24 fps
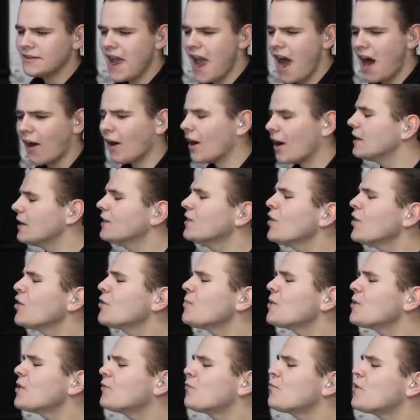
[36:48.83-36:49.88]
Now, a
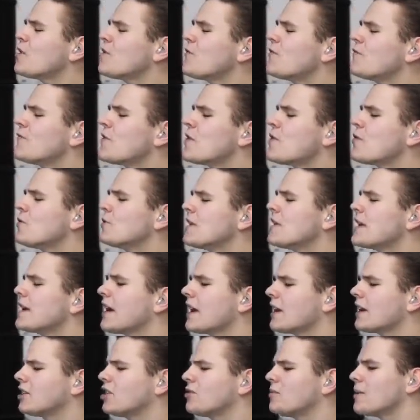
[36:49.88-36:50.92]
little bit of refueling
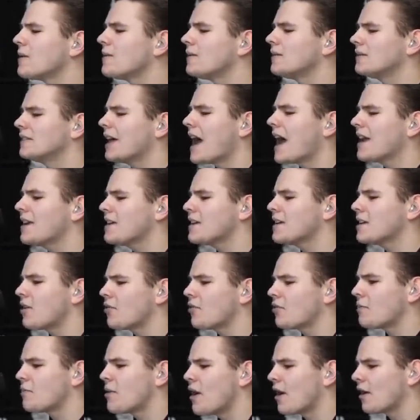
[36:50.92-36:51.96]
and a little bit of landing
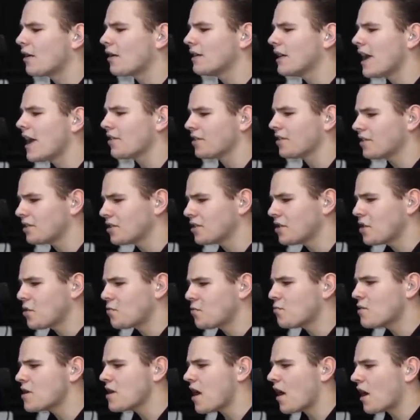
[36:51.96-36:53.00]
gear repair later,
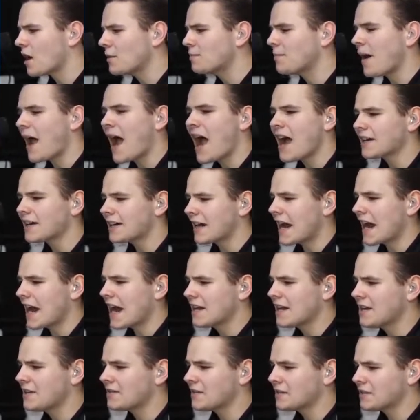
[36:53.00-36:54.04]
we are back
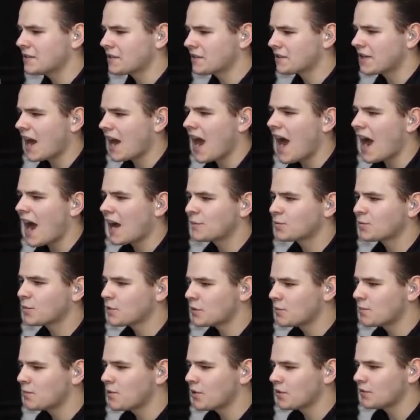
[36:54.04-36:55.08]
in the skies with
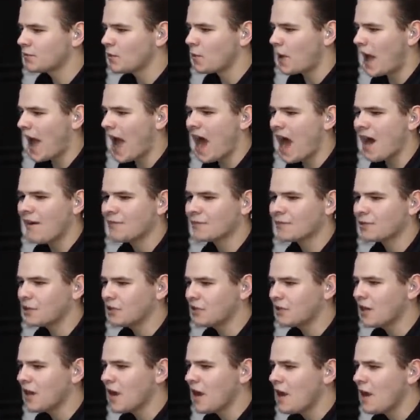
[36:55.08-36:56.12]
our beautiful
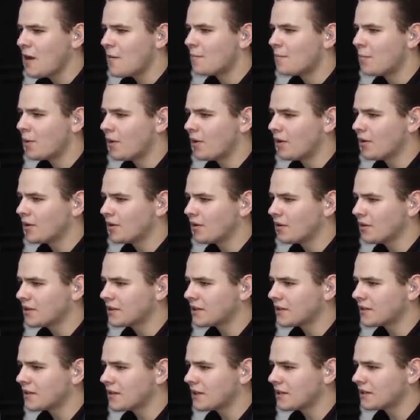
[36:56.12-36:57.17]

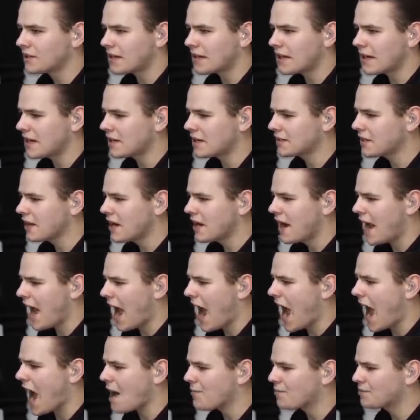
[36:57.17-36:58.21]
afterburners. This is
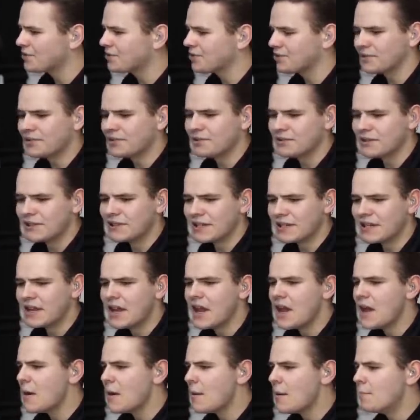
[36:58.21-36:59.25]
absolutely
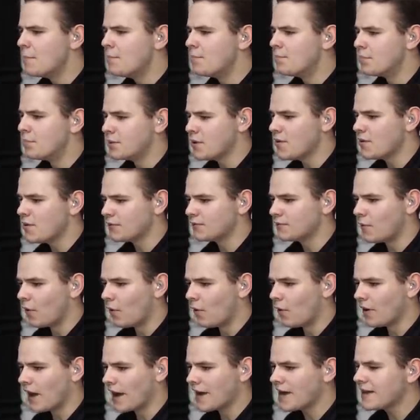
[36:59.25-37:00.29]
beautiful.
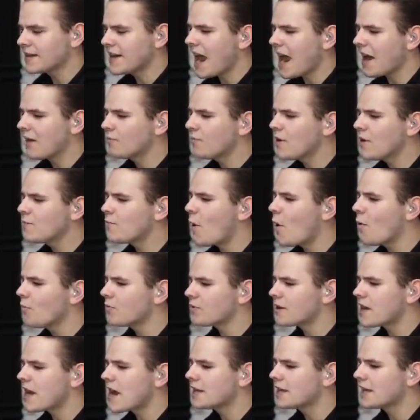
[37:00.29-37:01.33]
And again, we
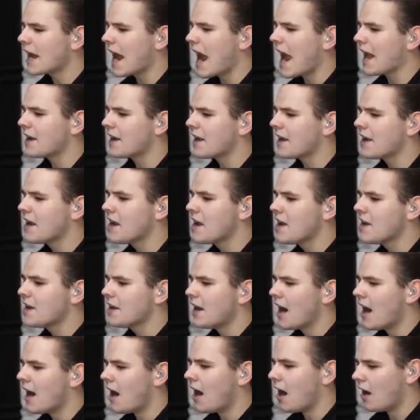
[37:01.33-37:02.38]
won't need any
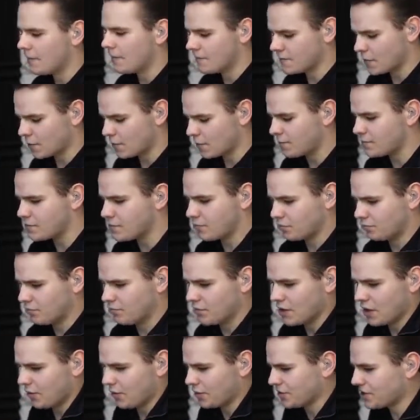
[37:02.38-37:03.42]
uh, of the,
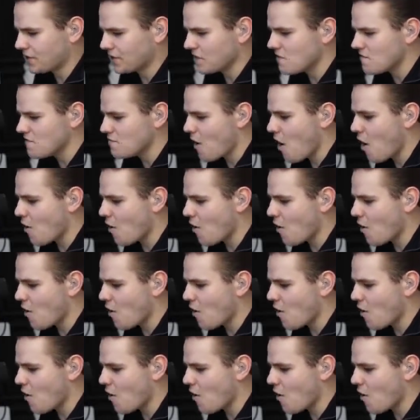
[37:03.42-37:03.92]
you know, slew